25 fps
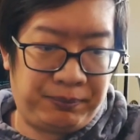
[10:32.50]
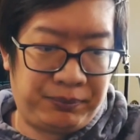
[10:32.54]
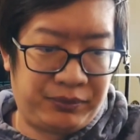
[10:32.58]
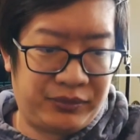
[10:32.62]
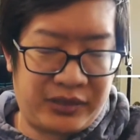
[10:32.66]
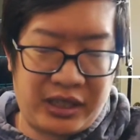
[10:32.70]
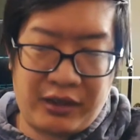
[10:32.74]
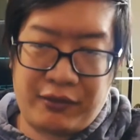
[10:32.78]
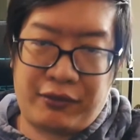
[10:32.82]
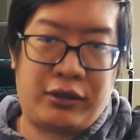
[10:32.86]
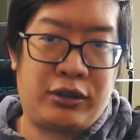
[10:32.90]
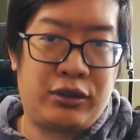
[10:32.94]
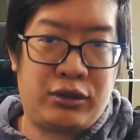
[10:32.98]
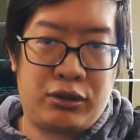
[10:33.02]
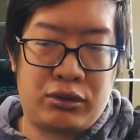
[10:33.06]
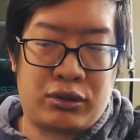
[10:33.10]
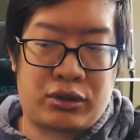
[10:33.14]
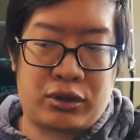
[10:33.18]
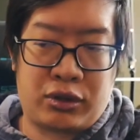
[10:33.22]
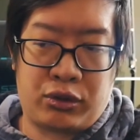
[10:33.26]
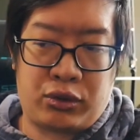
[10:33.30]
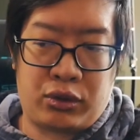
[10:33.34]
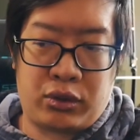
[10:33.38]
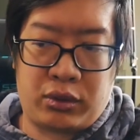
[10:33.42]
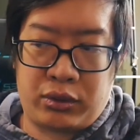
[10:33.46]
definitely do
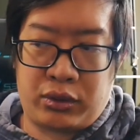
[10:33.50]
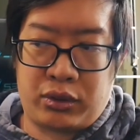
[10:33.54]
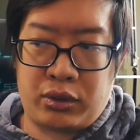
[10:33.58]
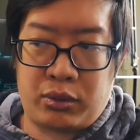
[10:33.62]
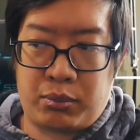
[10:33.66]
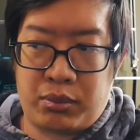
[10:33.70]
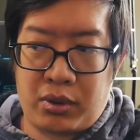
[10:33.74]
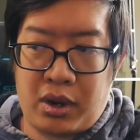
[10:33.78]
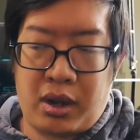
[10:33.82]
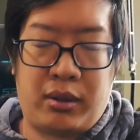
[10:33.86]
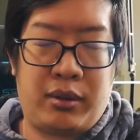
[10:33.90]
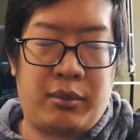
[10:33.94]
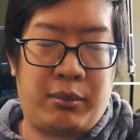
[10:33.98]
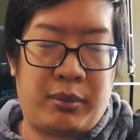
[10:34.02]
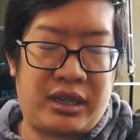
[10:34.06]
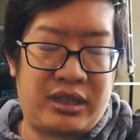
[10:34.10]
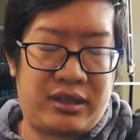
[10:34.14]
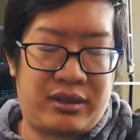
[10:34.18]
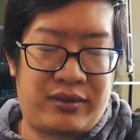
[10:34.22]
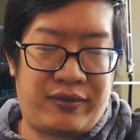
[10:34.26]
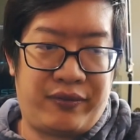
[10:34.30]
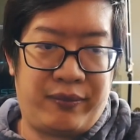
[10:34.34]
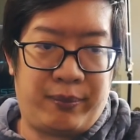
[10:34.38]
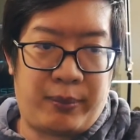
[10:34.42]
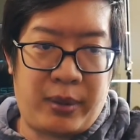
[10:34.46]
so. They're probably
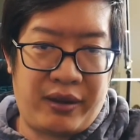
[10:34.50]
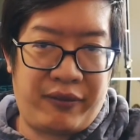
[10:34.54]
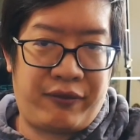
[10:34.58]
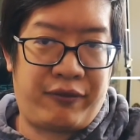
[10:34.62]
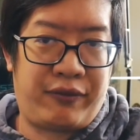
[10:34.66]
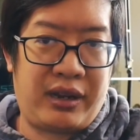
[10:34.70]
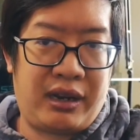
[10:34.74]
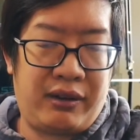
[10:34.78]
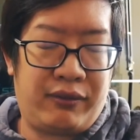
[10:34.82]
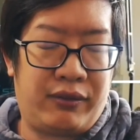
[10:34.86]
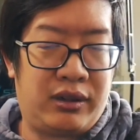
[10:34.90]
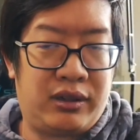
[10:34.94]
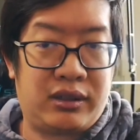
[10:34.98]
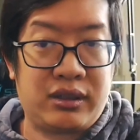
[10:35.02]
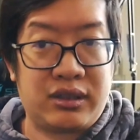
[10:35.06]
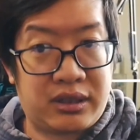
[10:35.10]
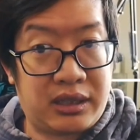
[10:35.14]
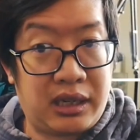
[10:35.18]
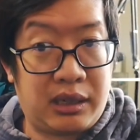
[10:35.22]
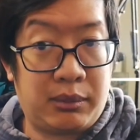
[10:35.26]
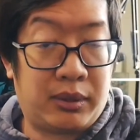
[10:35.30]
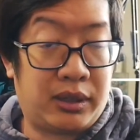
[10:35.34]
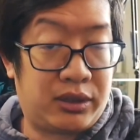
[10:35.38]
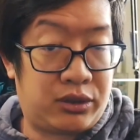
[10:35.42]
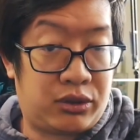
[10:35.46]
my favorite
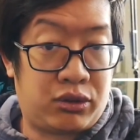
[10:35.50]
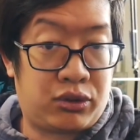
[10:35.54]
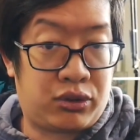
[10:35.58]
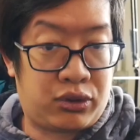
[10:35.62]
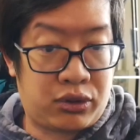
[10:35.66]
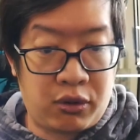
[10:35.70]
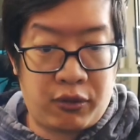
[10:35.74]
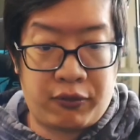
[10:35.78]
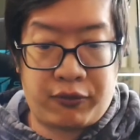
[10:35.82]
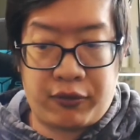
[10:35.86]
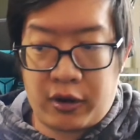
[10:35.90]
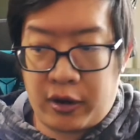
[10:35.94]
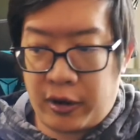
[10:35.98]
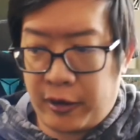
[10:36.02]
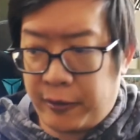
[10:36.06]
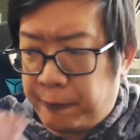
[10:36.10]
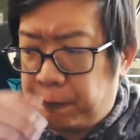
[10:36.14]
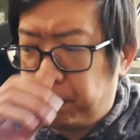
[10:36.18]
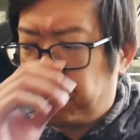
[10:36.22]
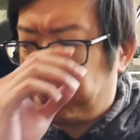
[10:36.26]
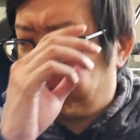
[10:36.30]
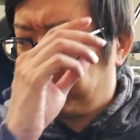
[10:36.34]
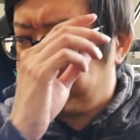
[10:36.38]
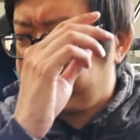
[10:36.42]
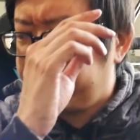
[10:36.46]
stabilizer so far,
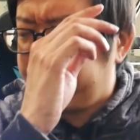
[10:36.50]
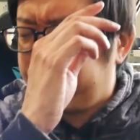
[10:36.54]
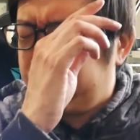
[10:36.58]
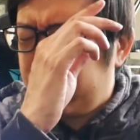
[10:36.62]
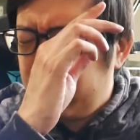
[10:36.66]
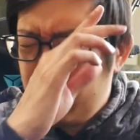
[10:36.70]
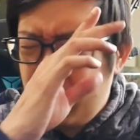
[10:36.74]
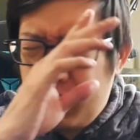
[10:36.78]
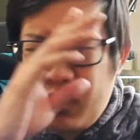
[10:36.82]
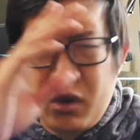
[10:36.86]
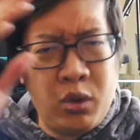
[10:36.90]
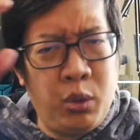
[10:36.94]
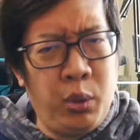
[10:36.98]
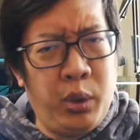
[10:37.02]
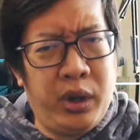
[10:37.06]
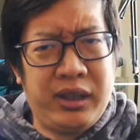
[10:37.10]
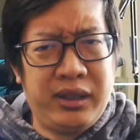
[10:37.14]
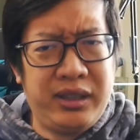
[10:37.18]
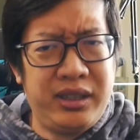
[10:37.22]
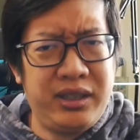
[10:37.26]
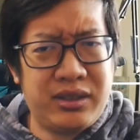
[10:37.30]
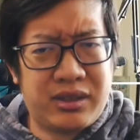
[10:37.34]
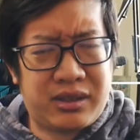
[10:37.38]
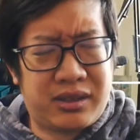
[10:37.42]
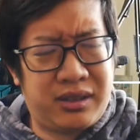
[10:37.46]
or at
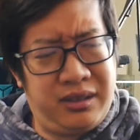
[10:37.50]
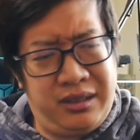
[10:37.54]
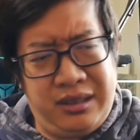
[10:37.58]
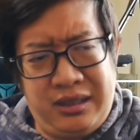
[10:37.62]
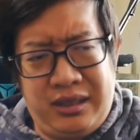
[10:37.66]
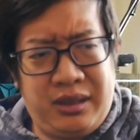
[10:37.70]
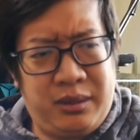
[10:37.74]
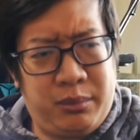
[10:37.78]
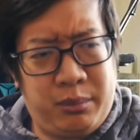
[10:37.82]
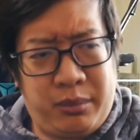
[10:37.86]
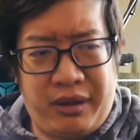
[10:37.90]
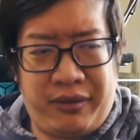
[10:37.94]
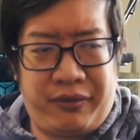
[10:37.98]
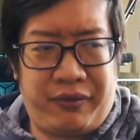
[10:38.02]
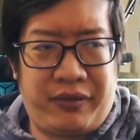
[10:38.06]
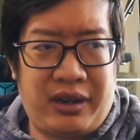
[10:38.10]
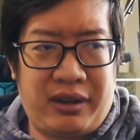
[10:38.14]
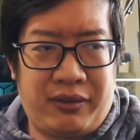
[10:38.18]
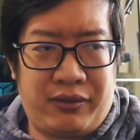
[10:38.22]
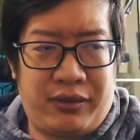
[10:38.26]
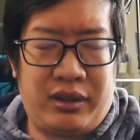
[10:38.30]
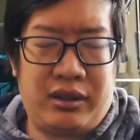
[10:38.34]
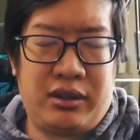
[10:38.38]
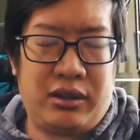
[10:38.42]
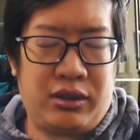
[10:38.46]
least my
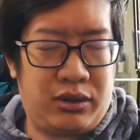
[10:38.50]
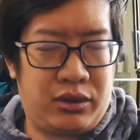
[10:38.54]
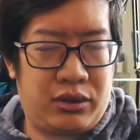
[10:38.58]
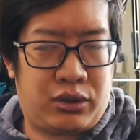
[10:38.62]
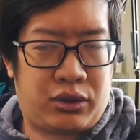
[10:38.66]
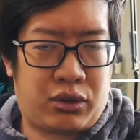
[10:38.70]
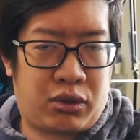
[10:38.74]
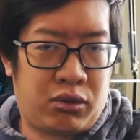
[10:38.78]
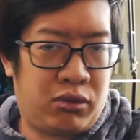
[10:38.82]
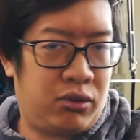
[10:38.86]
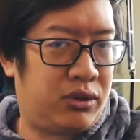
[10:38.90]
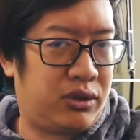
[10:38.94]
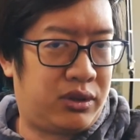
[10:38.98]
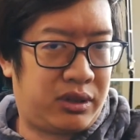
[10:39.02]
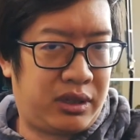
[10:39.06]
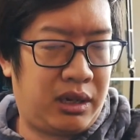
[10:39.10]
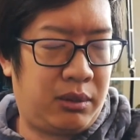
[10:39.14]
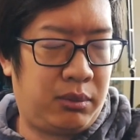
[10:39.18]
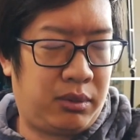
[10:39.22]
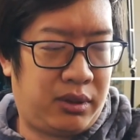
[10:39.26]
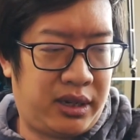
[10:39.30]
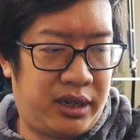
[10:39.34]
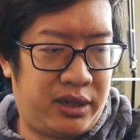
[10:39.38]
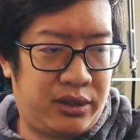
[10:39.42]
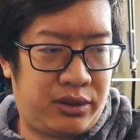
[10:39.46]
favorite screw-in
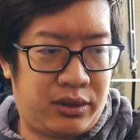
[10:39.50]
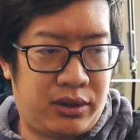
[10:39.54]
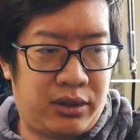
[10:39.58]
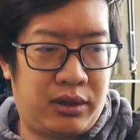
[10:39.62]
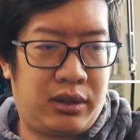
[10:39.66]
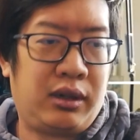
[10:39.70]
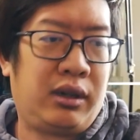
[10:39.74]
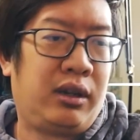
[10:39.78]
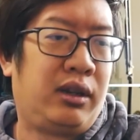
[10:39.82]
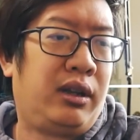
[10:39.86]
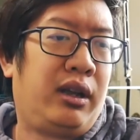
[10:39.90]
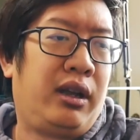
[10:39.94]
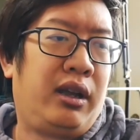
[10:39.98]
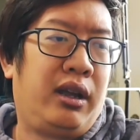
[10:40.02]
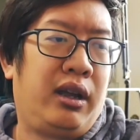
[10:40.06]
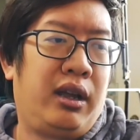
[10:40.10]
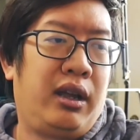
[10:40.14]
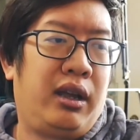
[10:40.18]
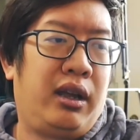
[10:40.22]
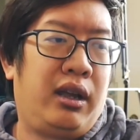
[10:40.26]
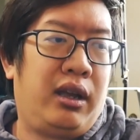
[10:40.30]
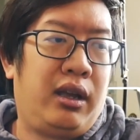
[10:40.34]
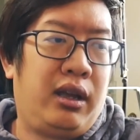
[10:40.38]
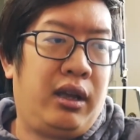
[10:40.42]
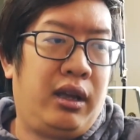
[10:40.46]
stabilizer.
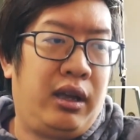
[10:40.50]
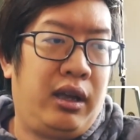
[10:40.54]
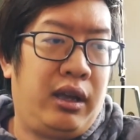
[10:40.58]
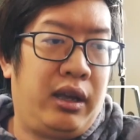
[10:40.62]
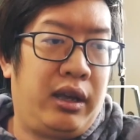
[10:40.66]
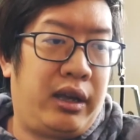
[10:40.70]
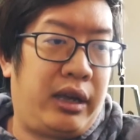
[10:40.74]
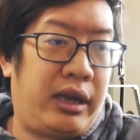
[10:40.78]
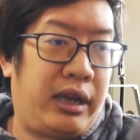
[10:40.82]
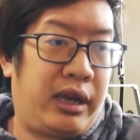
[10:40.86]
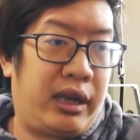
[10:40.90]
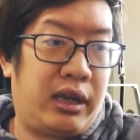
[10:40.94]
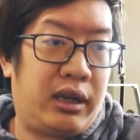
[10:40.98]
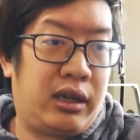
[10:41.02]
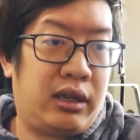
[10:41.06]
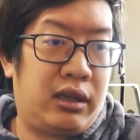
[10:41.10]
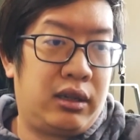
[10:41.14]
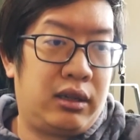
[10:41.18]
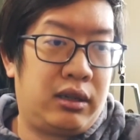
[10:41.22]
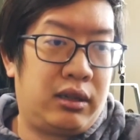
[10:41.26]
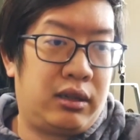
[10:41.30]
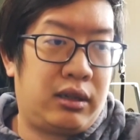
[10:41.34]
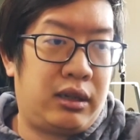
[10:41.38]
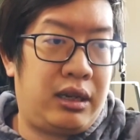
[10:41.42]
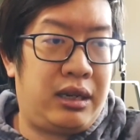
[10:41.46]

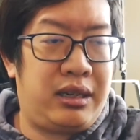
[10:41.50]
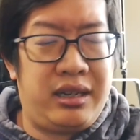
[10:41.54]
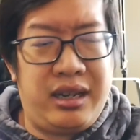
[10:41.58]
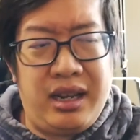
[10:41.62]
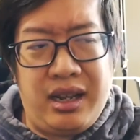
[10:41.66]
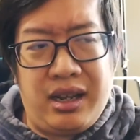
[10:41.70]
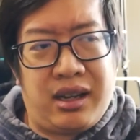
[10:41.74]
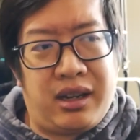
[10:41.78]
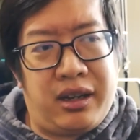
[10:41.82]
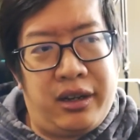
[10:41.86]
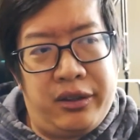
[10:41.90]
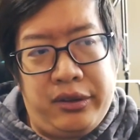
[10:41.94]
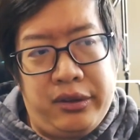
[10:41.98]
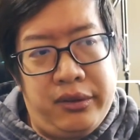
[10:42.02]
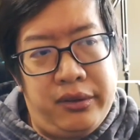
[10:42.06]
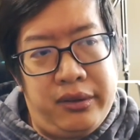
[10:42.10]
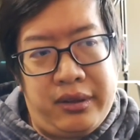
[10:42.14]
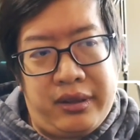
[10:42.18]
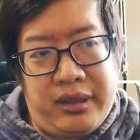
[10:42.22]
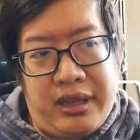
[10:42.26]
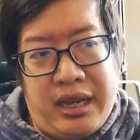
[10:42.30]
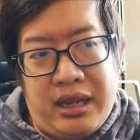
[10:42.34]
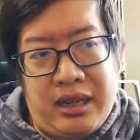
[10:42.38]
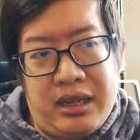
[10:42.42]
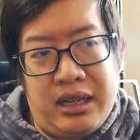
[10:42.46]
And yeah, other than
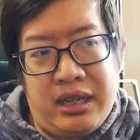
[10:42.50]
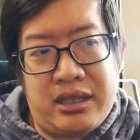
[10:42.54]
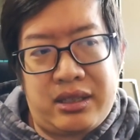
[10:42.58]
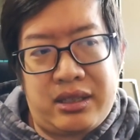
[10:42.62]
that,